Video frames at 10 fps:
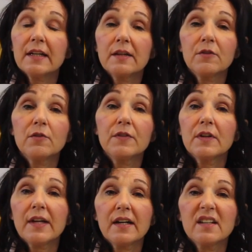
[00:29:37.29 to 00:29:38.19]
And if you
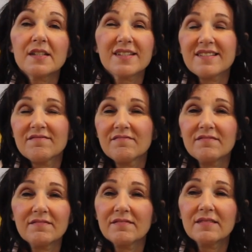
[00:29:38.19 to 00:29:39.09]
feel that
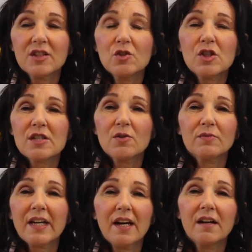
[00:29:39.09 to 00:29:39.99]
you just
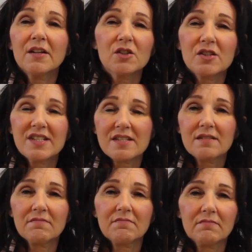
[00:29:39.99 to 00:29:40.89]
don't care,
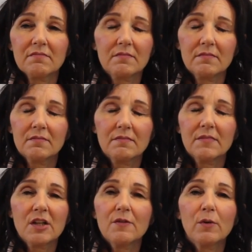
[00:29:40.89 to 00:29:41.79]

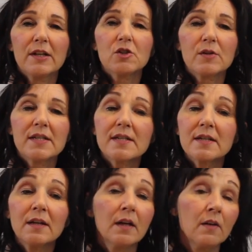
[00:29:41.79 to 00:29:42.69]
you have no
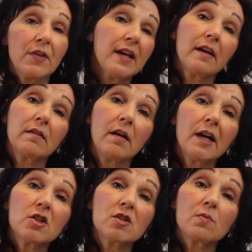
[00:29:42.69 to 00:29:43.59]
interest, then
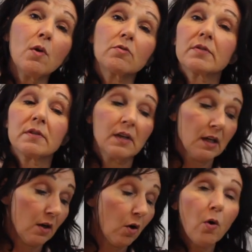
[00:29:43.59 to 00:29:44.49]
I just won't.
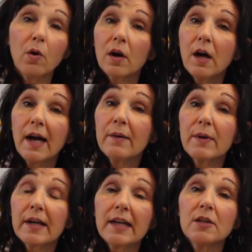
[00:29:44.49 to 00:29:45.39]
Or
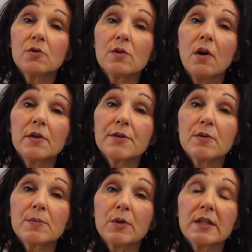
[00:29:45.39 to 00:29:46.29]
what I can do
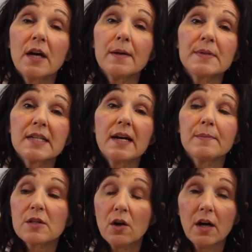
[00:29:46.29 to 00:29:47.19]
also is put
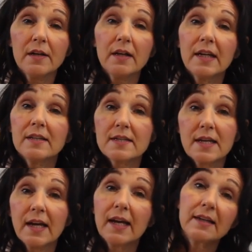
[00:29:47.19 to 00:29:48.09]
timestamps on and
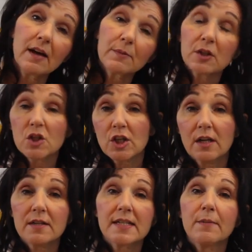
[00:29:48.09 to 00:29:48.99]
say, hey, now I'm going to
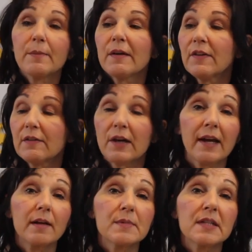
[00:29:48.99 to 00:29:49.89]
share some of my favorite
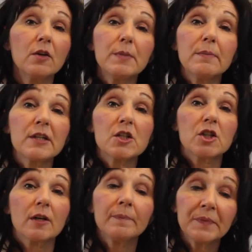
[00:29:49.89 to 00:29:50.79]
items, and there'll be a
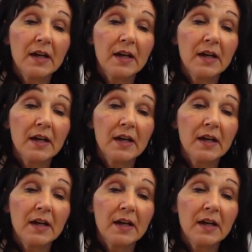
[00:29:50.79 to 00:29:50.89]
mixture.